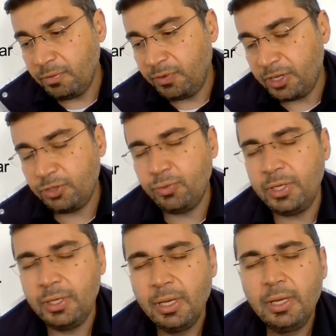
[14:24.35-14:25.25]
first
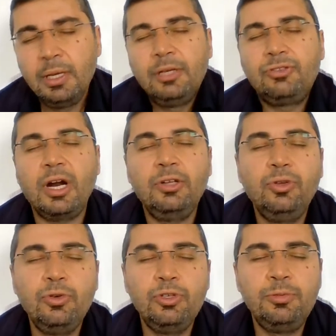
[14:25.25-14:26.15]
we try
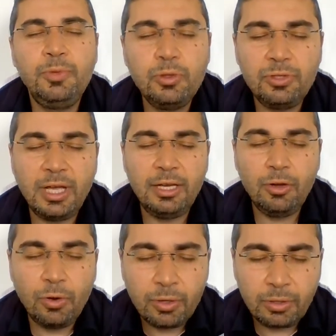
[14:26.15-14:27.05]
to use mundane
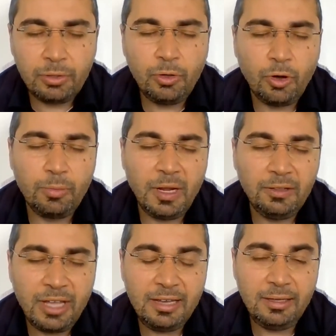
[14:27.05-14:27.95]
or normal
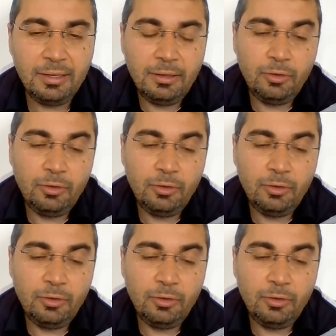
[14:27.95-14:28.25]
day